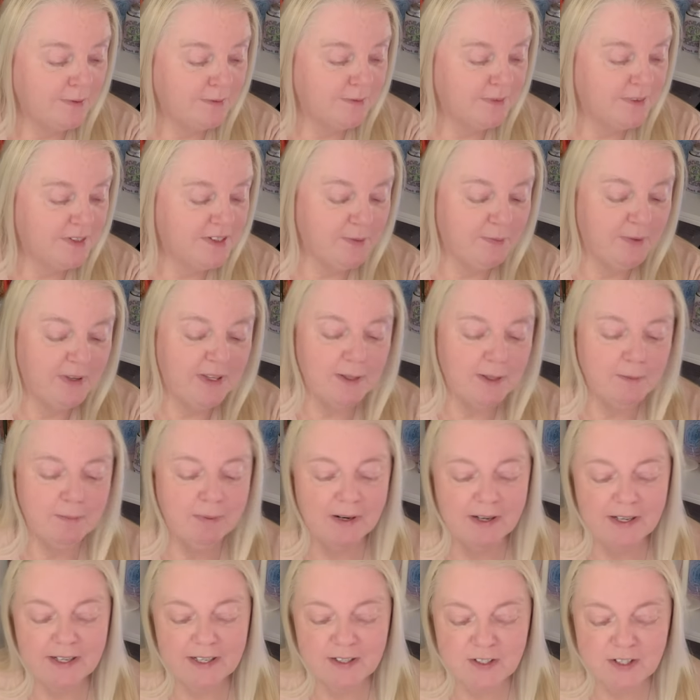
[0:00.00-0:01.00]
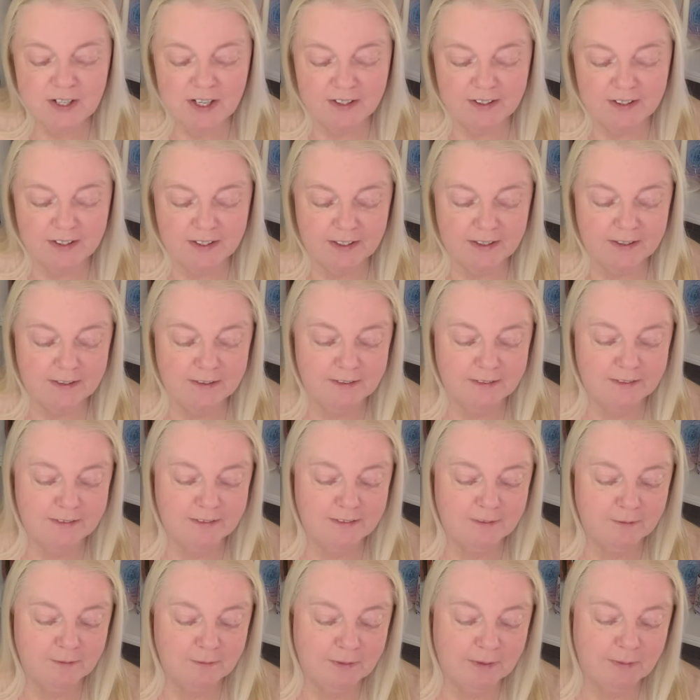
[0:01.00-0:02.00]
so when they play each other,
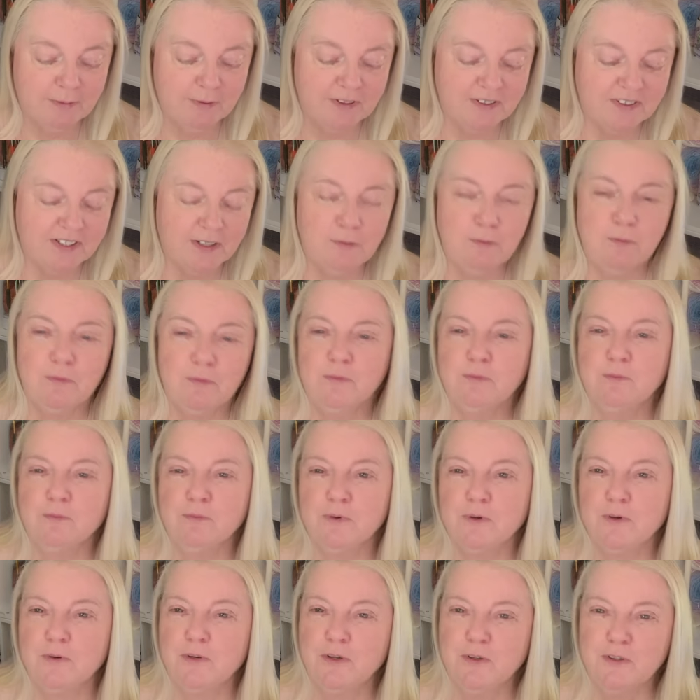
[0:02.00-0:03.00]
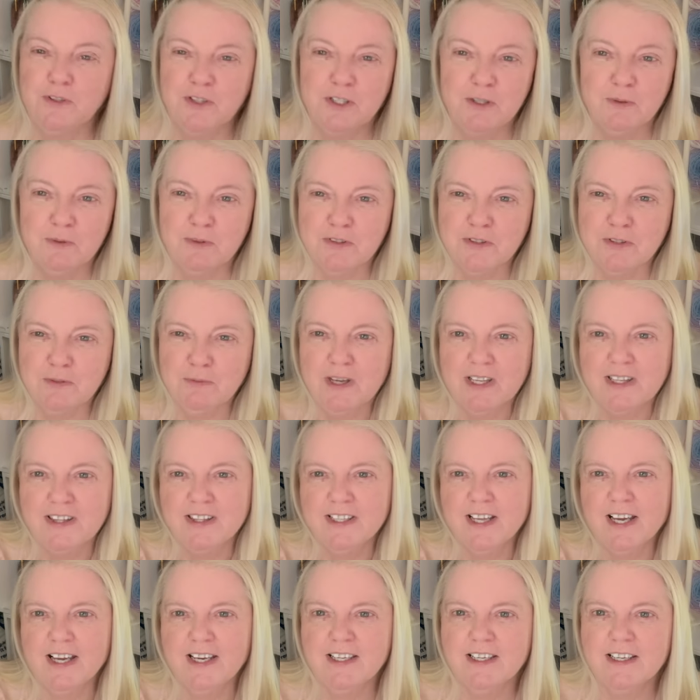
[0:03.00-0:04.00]
people I say, well, who do you want to win
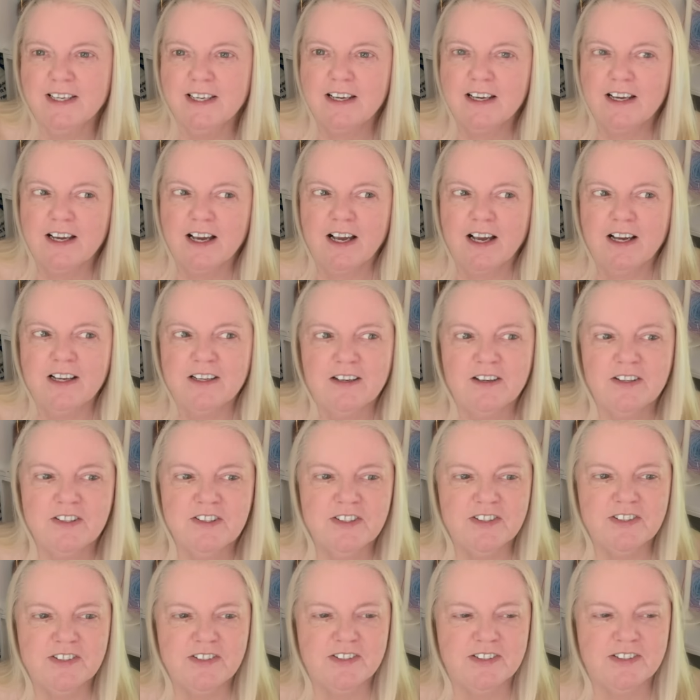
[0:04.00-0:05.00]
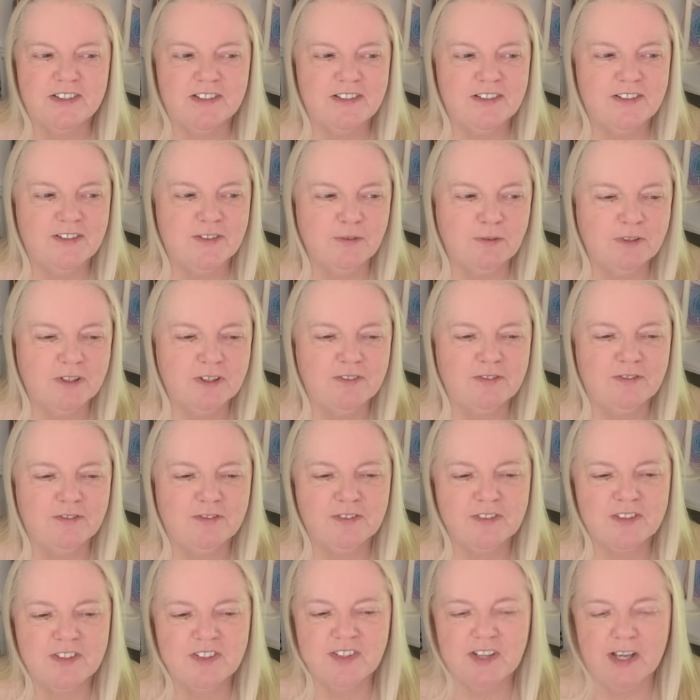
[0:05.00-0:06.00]
then? And I just sort of
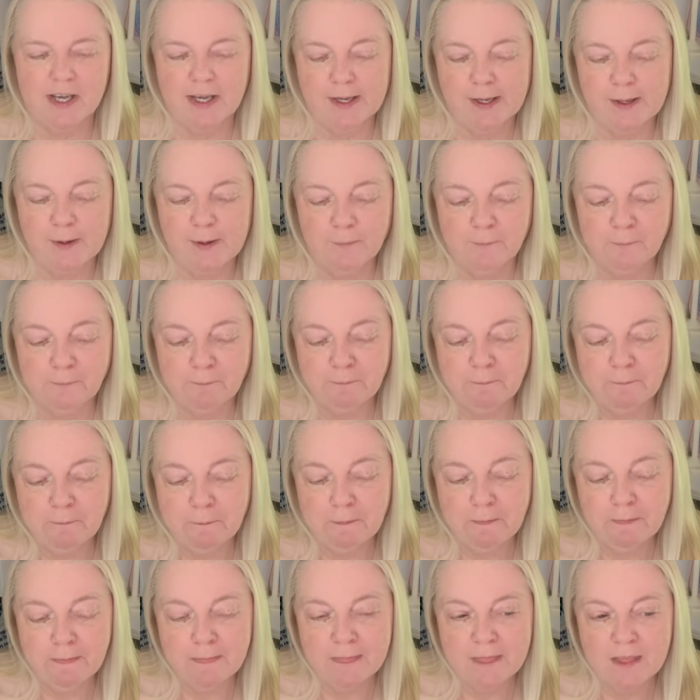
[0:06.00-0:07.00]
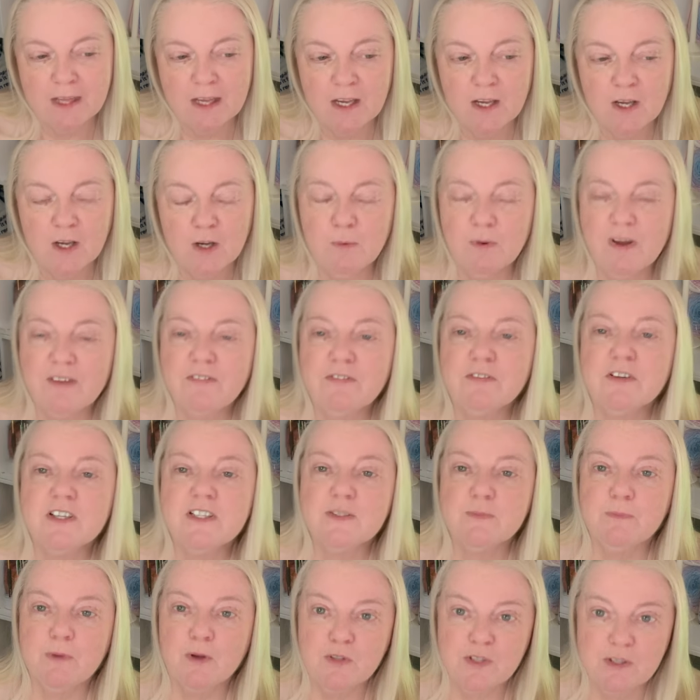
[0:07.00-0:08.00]
say, whoever it's
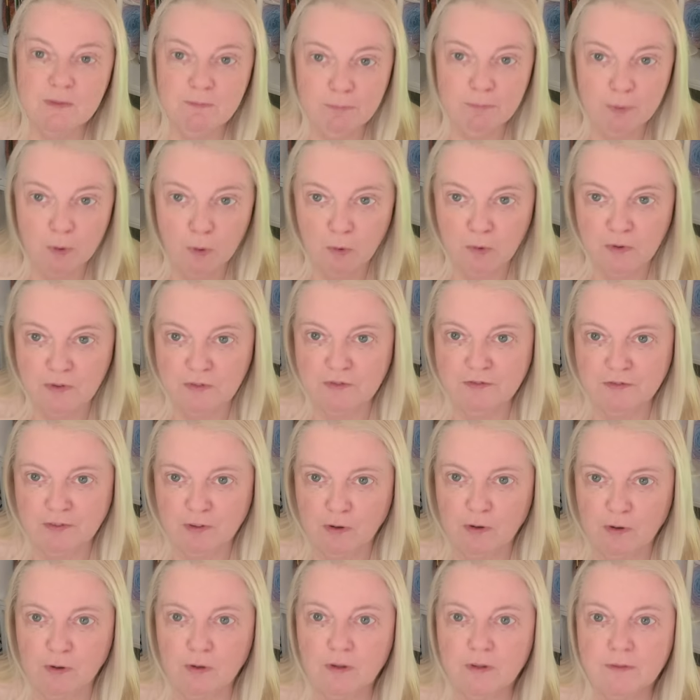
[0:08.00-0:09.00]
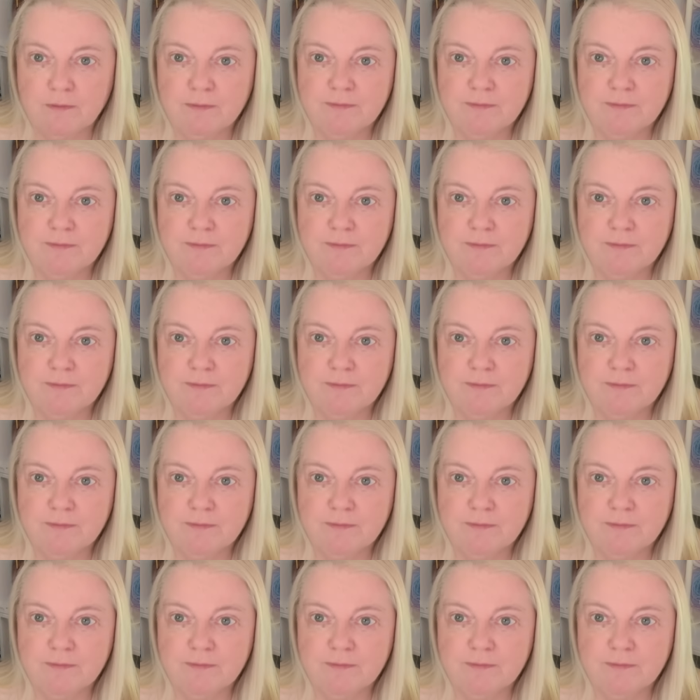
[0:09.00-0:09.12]
most important for.